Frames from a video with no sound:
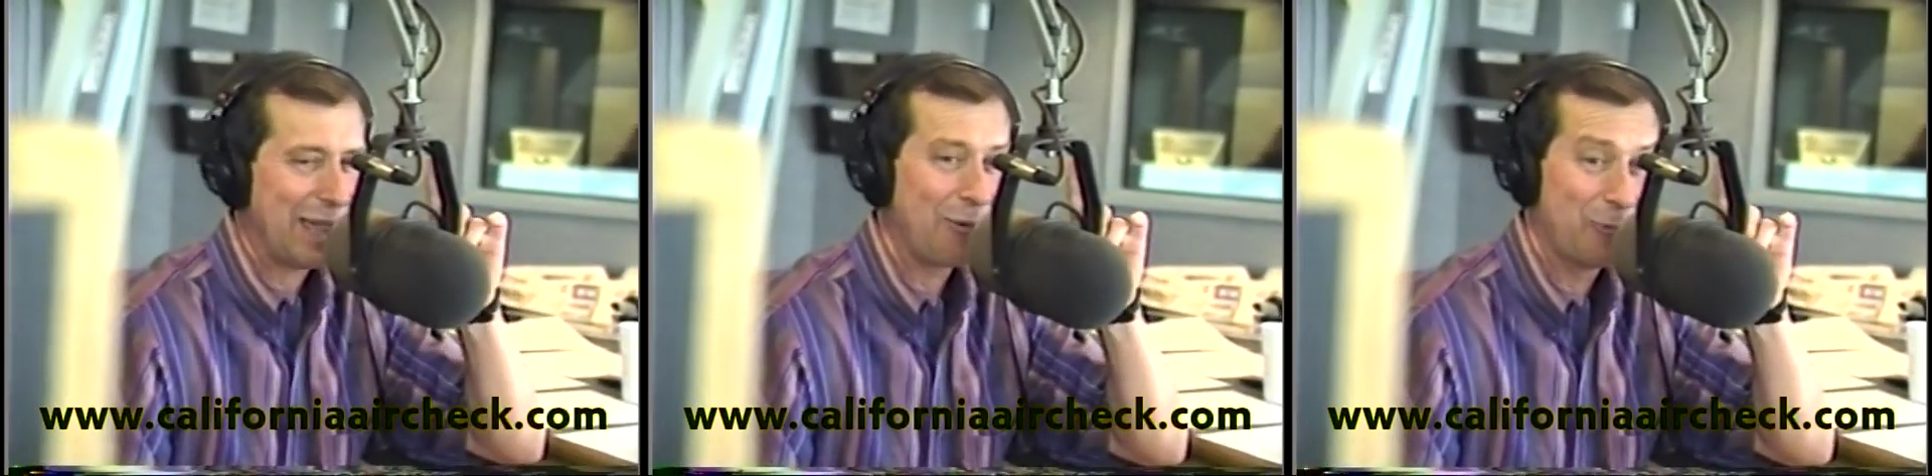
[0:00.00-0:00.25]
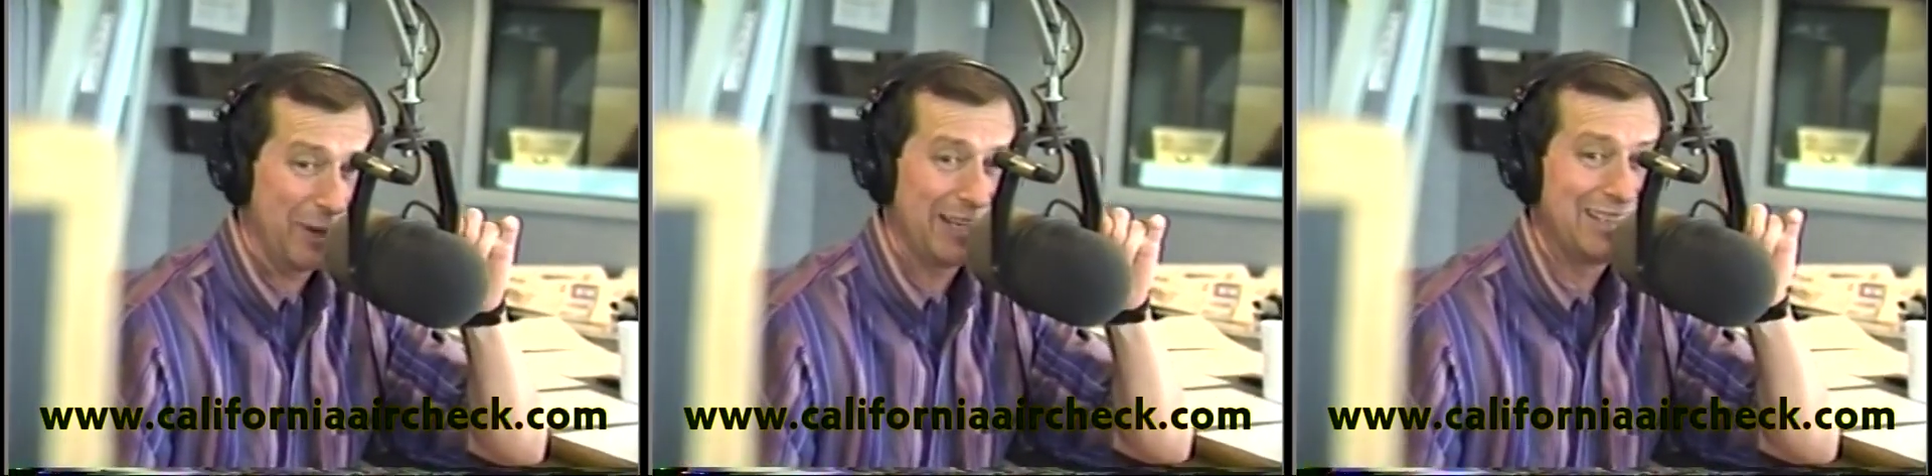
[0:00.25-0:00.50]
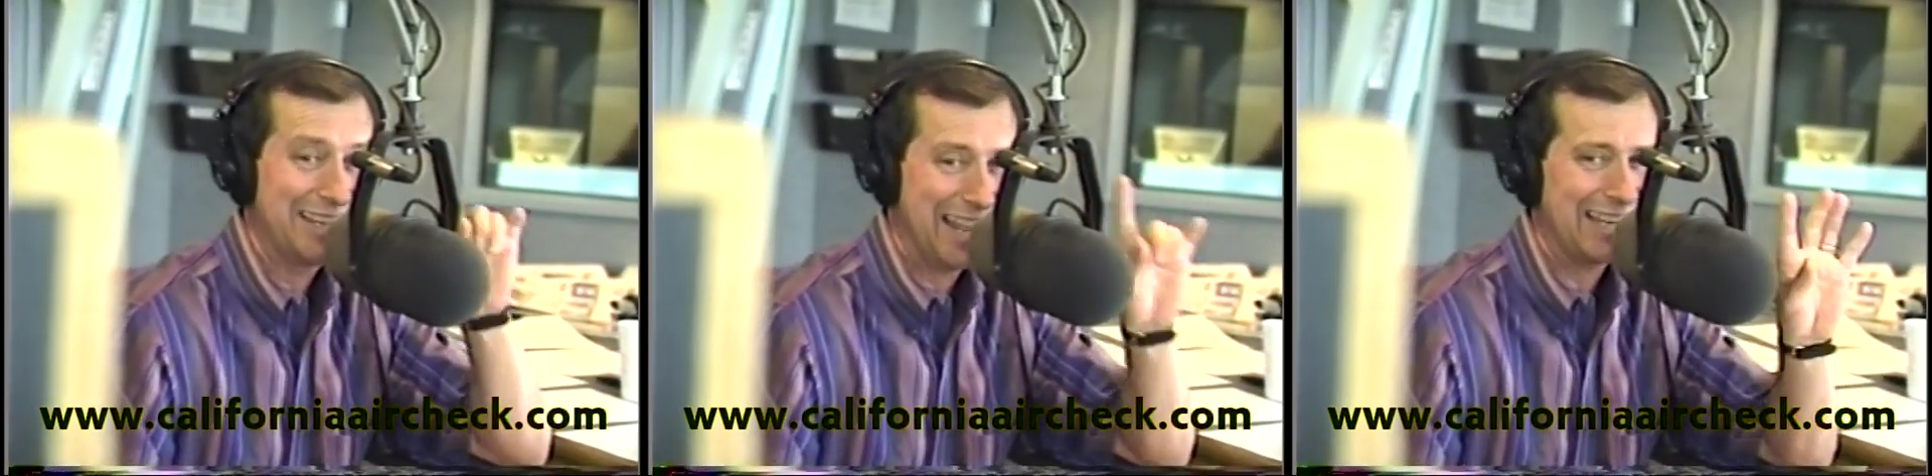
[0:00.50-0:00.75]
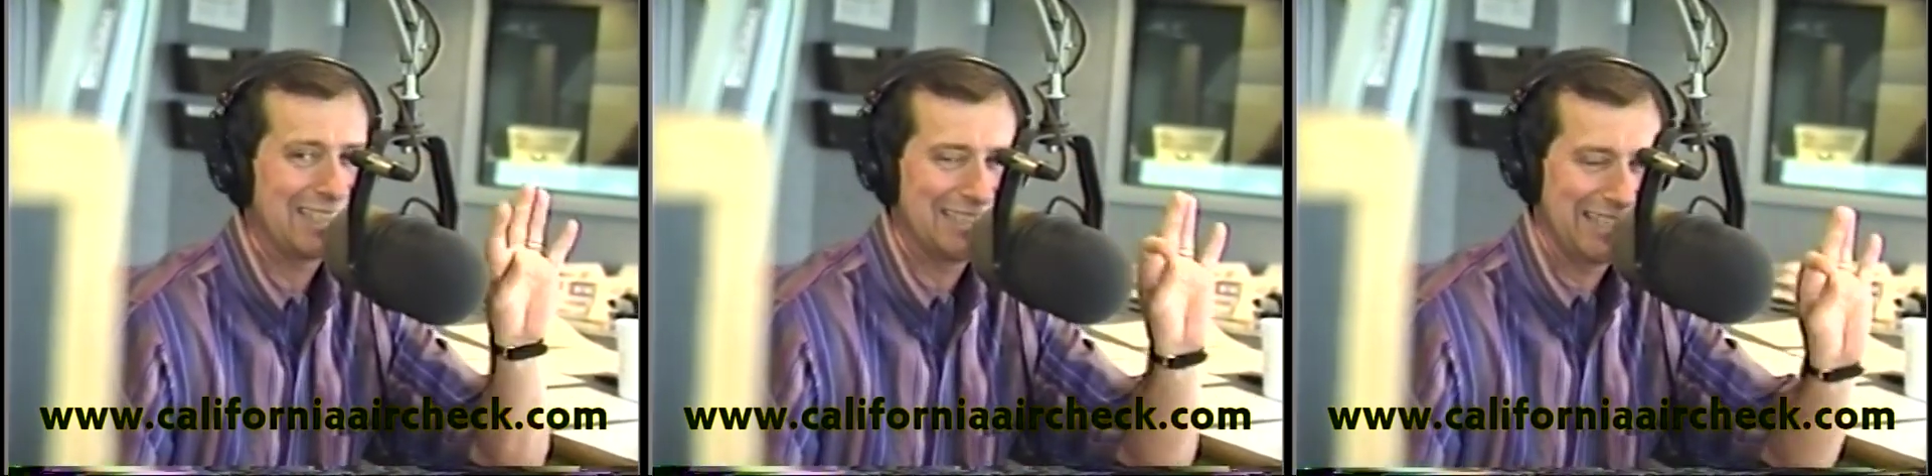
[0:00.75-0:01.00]
that win
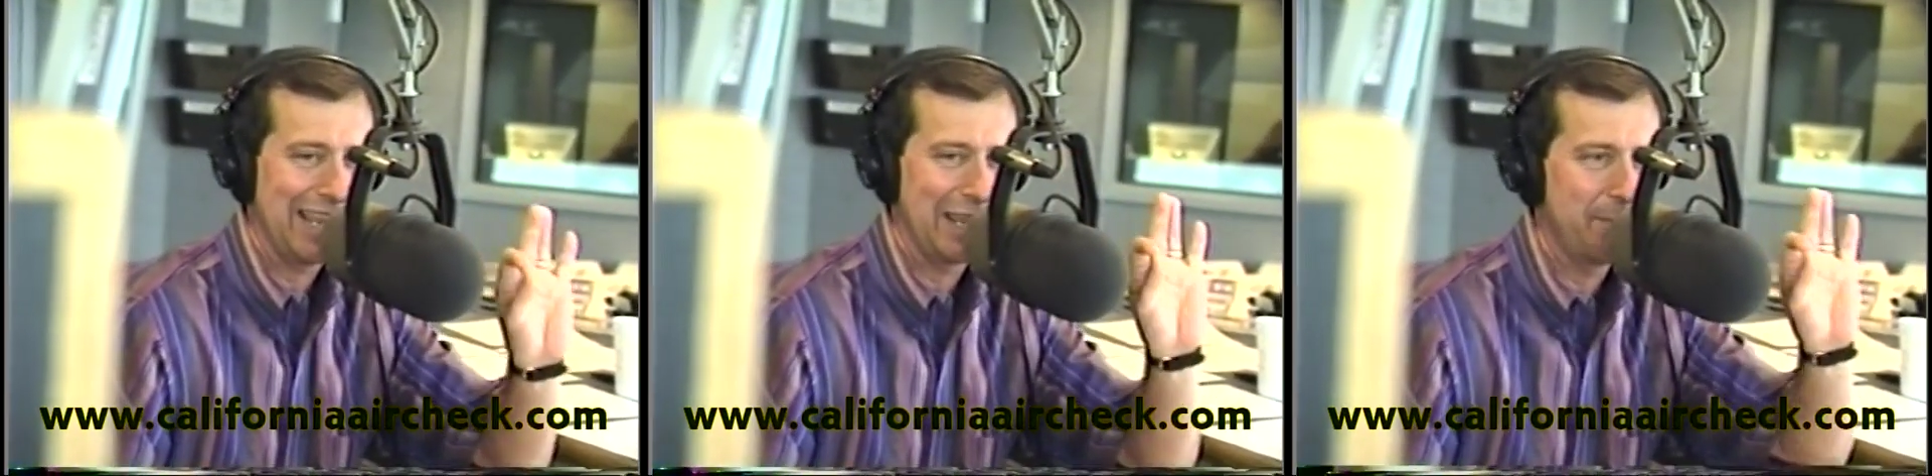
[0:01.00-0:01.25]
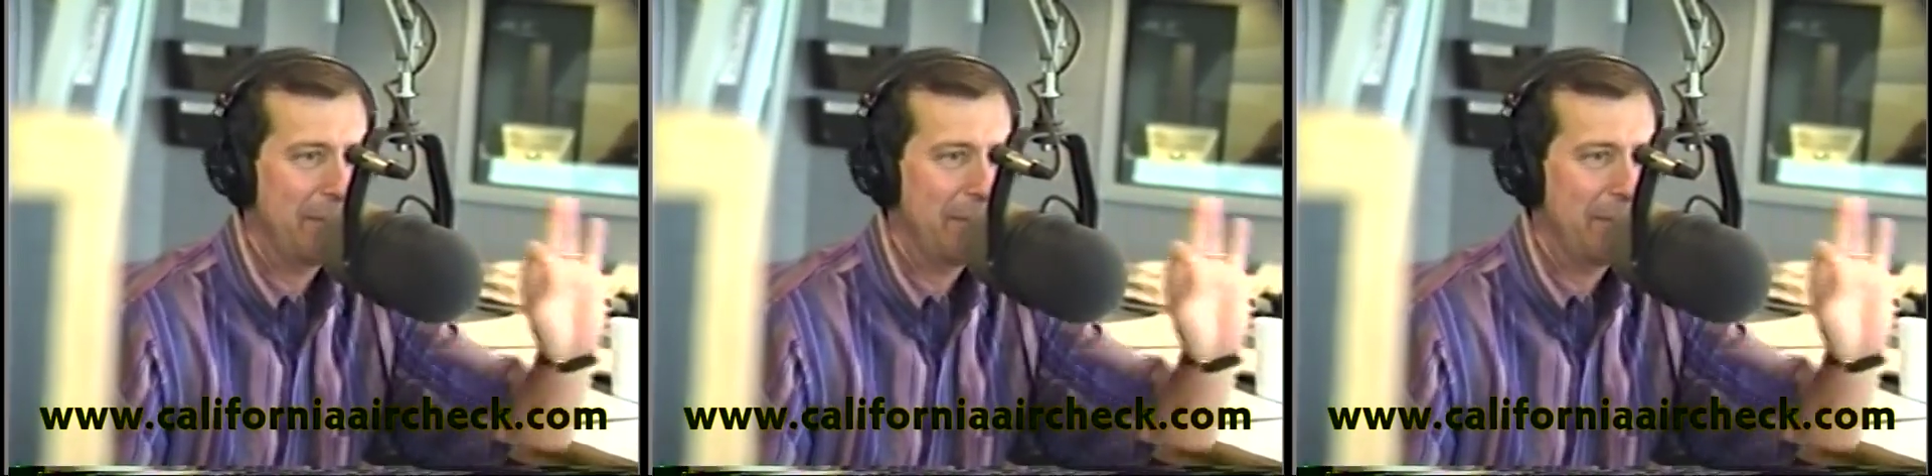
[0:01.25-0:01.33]
yet today.